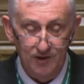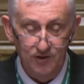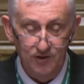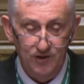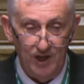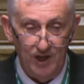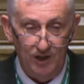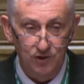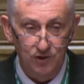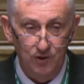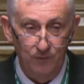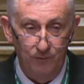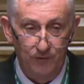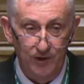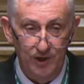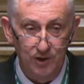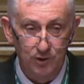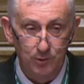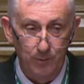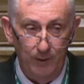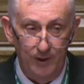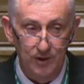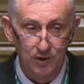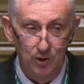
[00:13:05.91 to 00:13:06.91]
intention for it
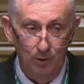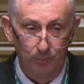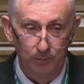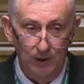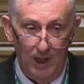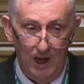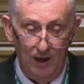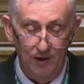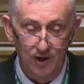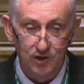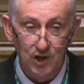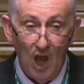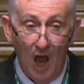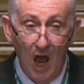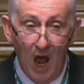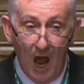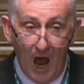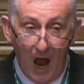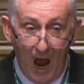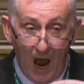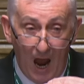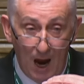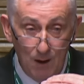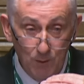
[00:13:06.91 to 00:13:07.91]
to end up like this.
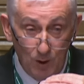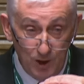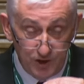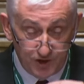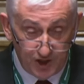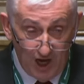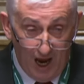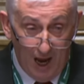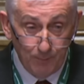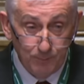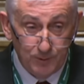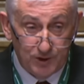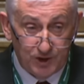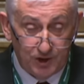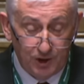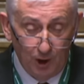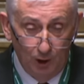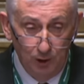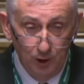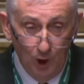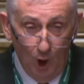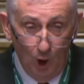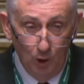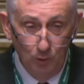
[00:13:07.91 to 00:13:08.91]
I was
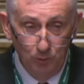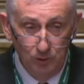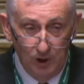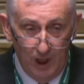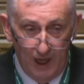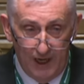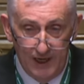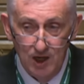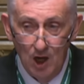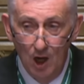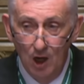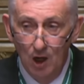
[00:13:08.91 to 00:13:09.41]
absolutely